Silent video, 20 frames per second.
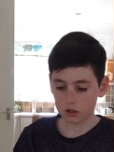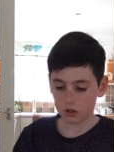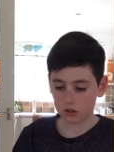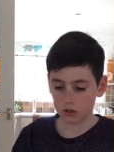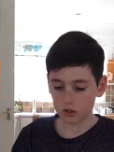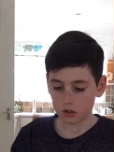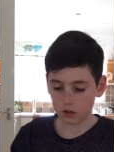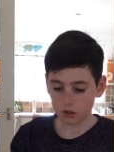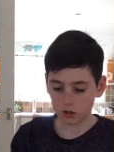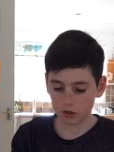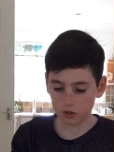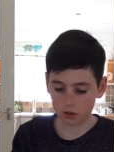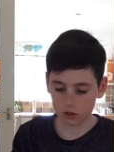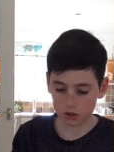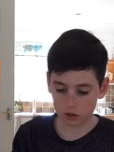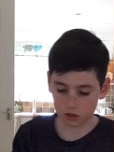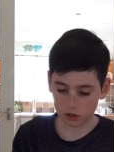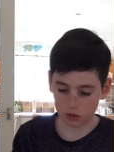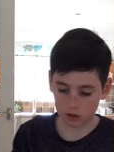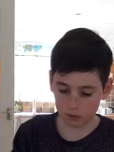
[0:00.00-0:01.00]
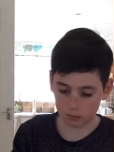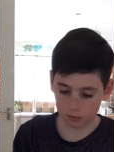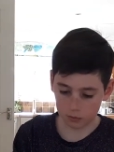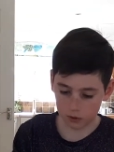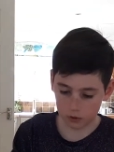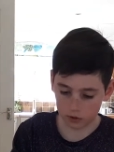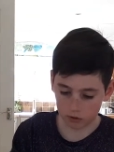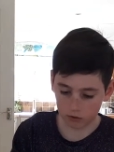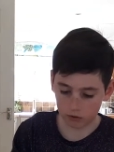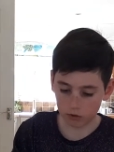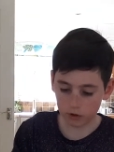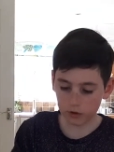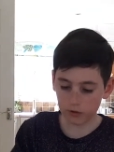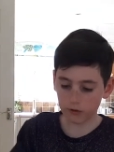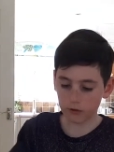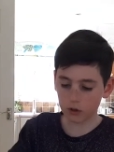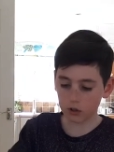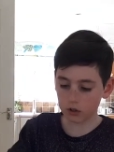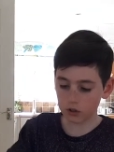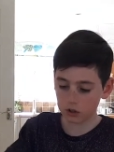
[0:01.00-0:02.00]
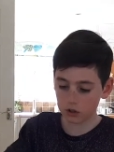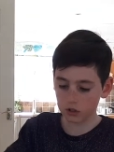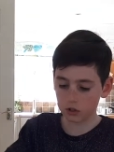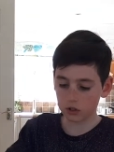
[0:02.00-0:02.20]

You can put the roof on.